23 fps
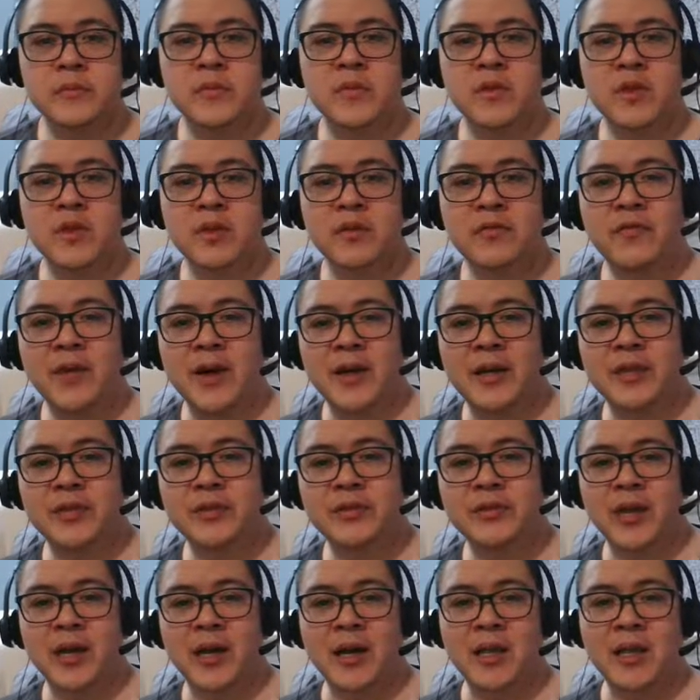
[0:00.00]
the Fire
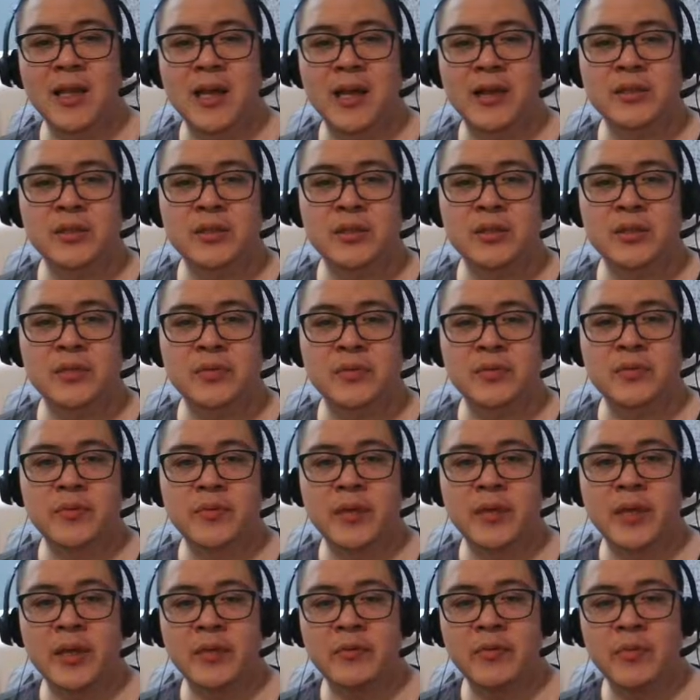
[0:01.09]
Strike allows it to
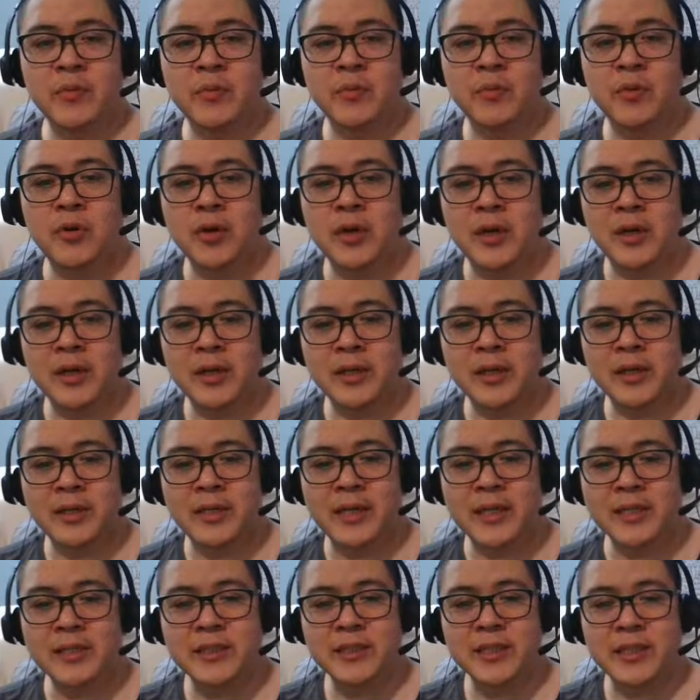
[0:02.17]
hit with more
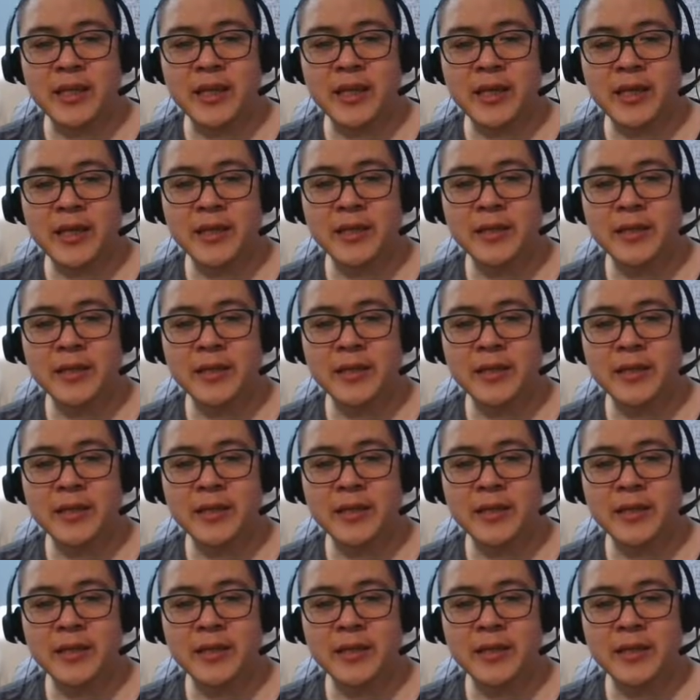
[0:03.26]
intensity.